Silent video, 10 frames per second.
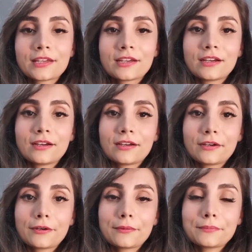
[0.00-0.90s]

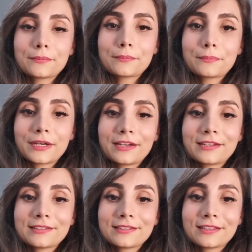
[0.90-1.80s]
But
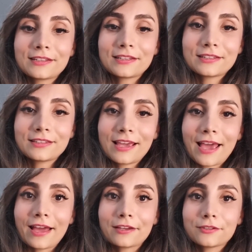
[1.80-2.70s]

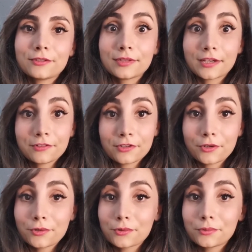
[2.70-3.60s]
yeah, you never
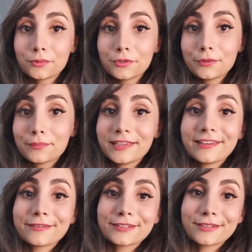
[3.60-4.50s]
know who you meet
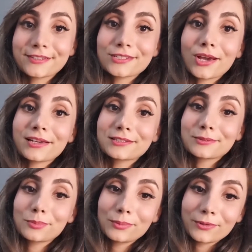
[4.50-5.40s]
when you're talking to
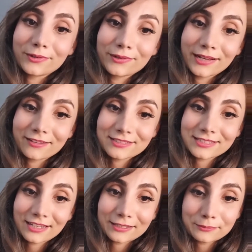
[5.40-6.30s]
people
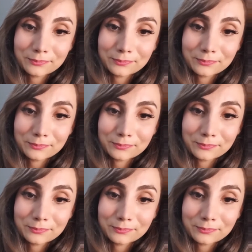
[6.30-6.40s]
outside.